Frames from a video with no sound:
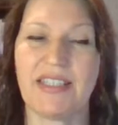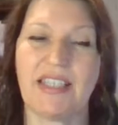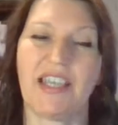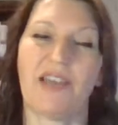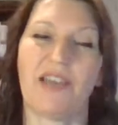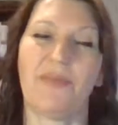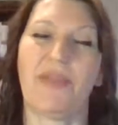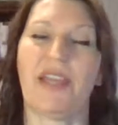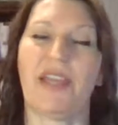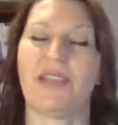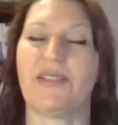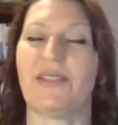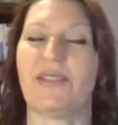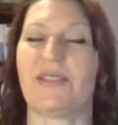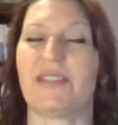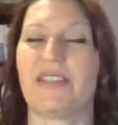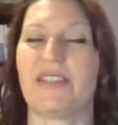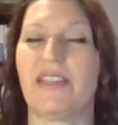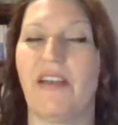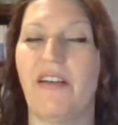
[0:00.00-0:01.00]
and come back to
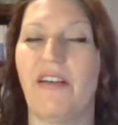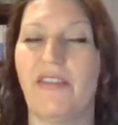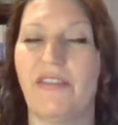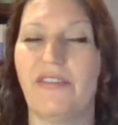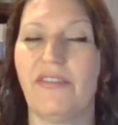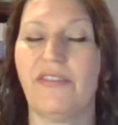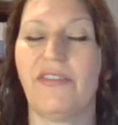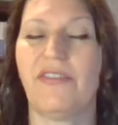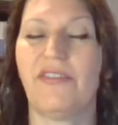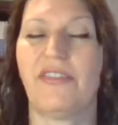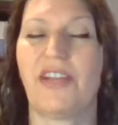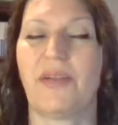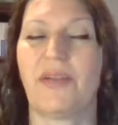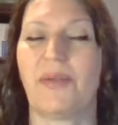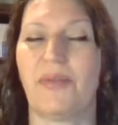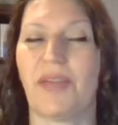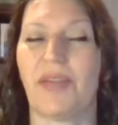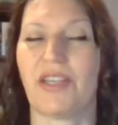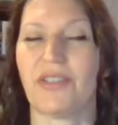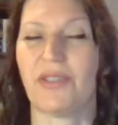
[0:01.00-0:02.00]
yourself,
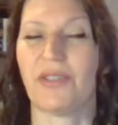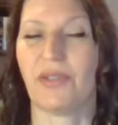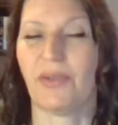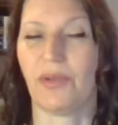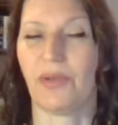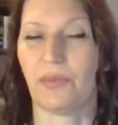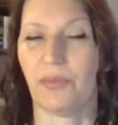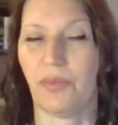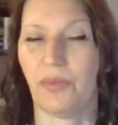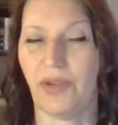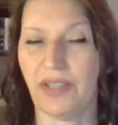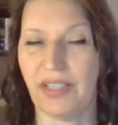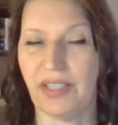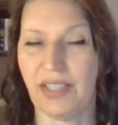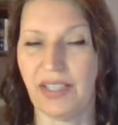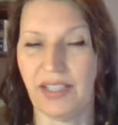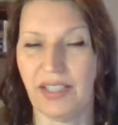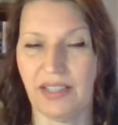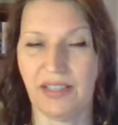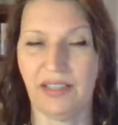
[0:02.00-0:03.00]
coming back to your own
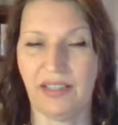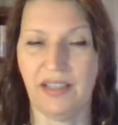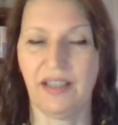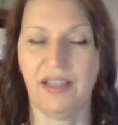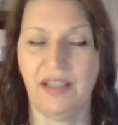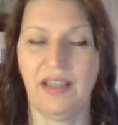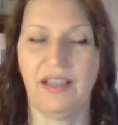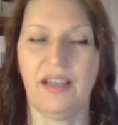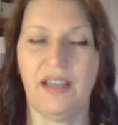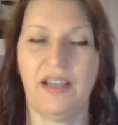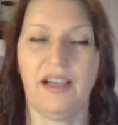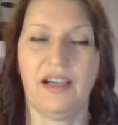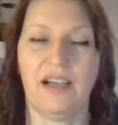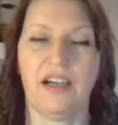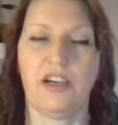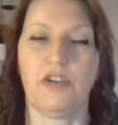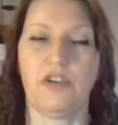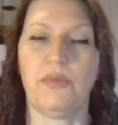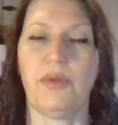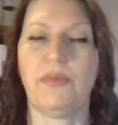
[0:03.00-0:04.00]
body,
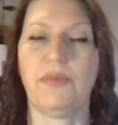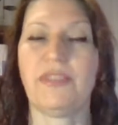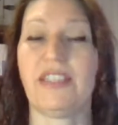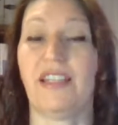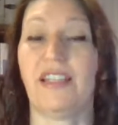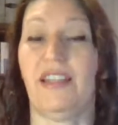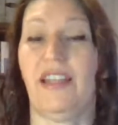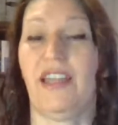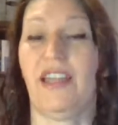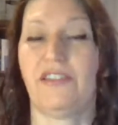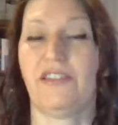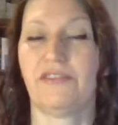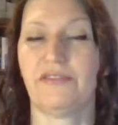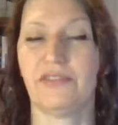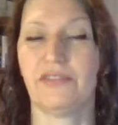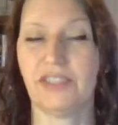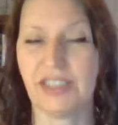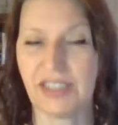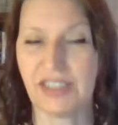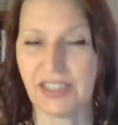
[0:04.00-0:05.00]
remember to land
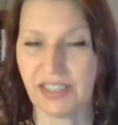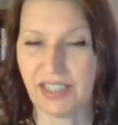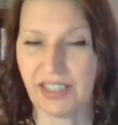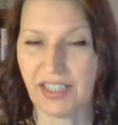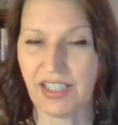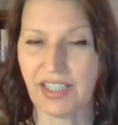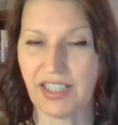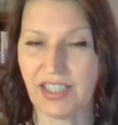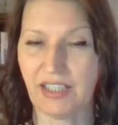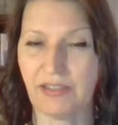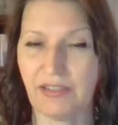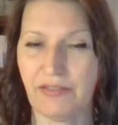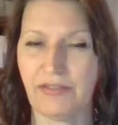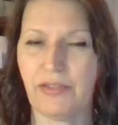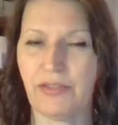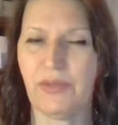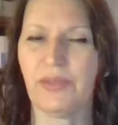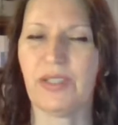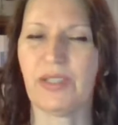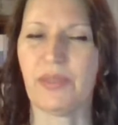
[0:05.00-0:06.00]
fully in here,
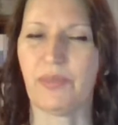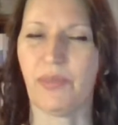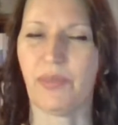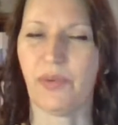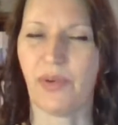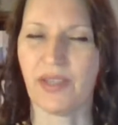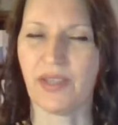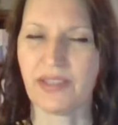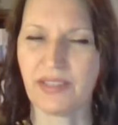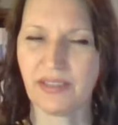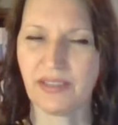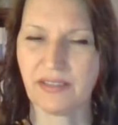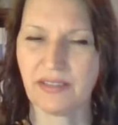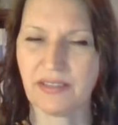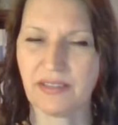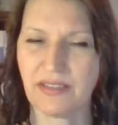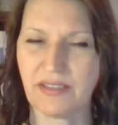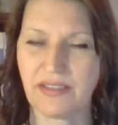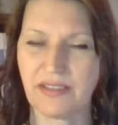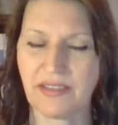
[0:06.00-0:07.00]
feel really
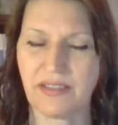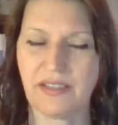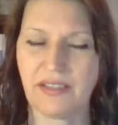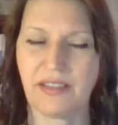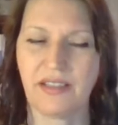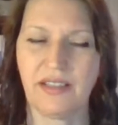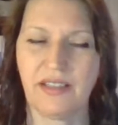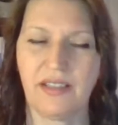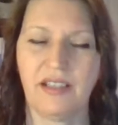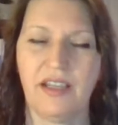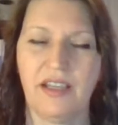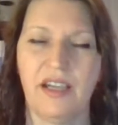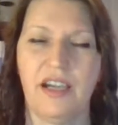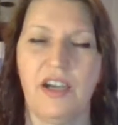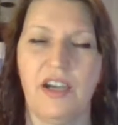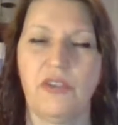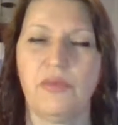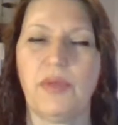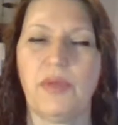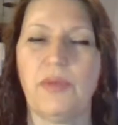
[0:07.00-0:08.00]
present.
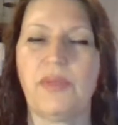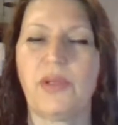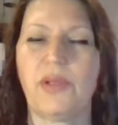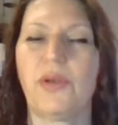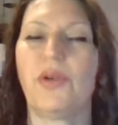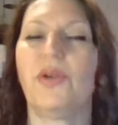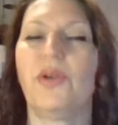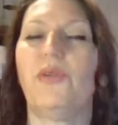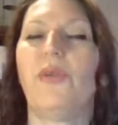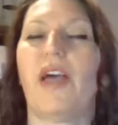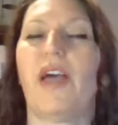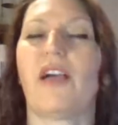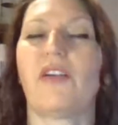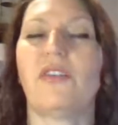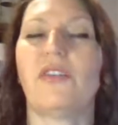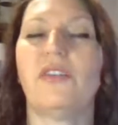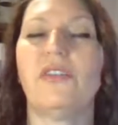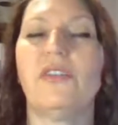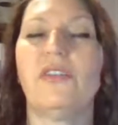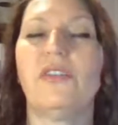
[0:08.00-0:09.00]
Remember to call
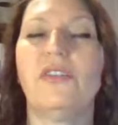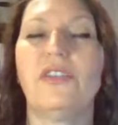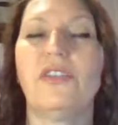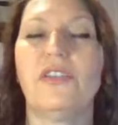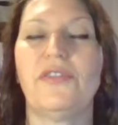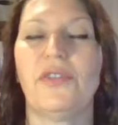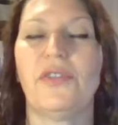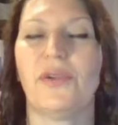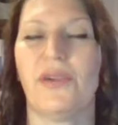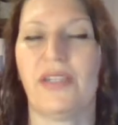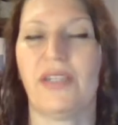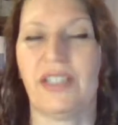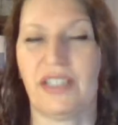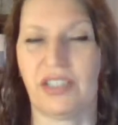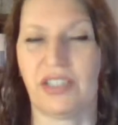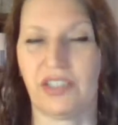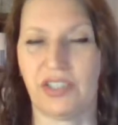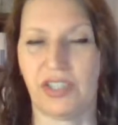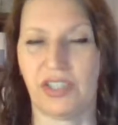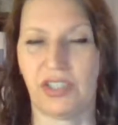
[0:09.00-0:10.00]
back all of your own
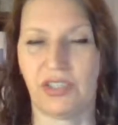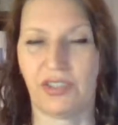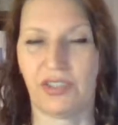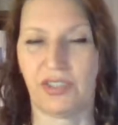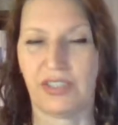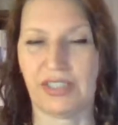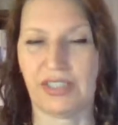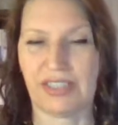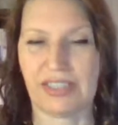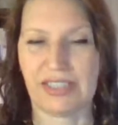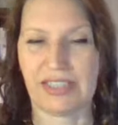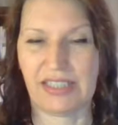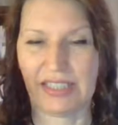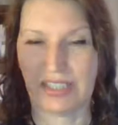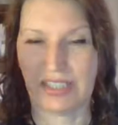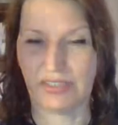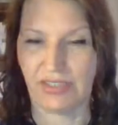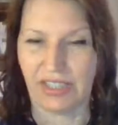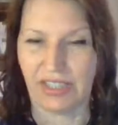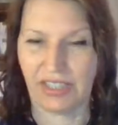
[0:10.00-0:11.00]
energy. You don't need to
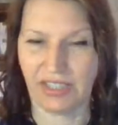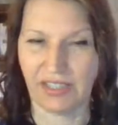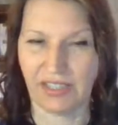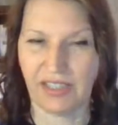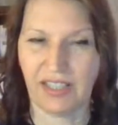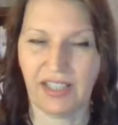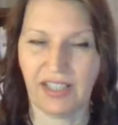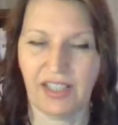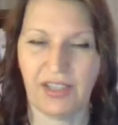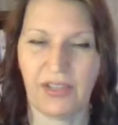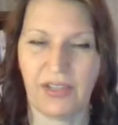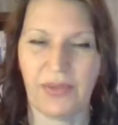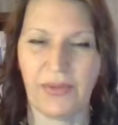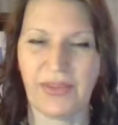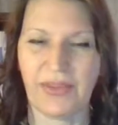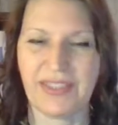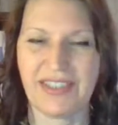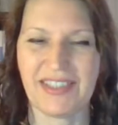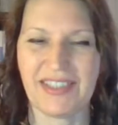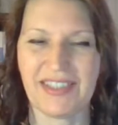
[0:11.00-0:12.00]
leave any
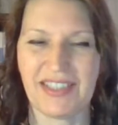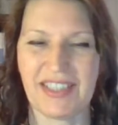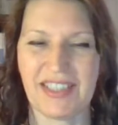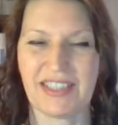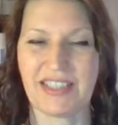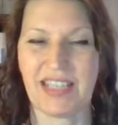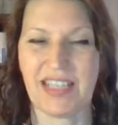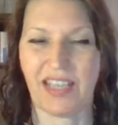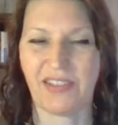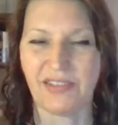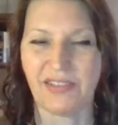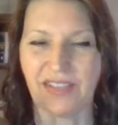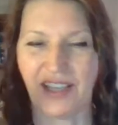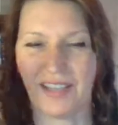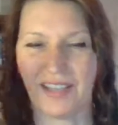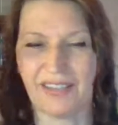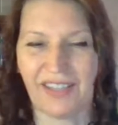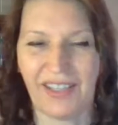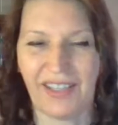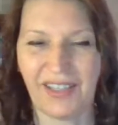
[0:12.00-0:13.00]
threads entangled
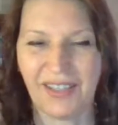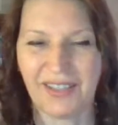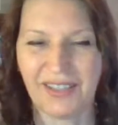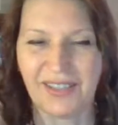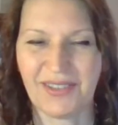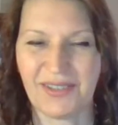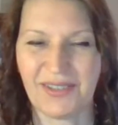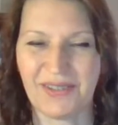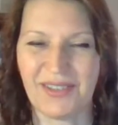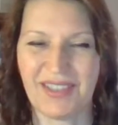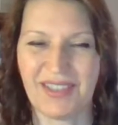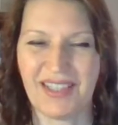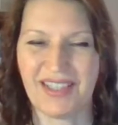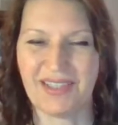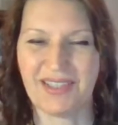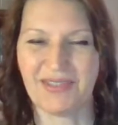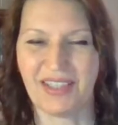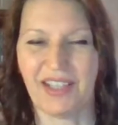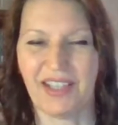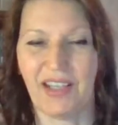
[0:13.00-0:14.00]
out there with
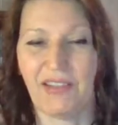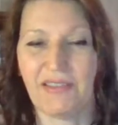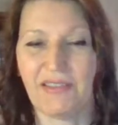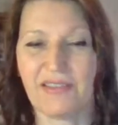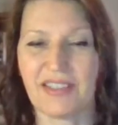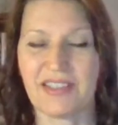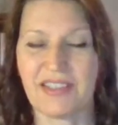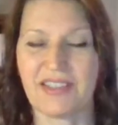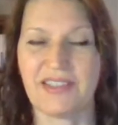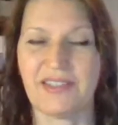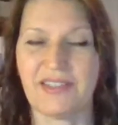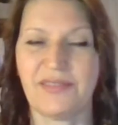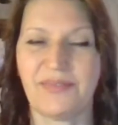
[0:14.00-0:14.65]
anyone else.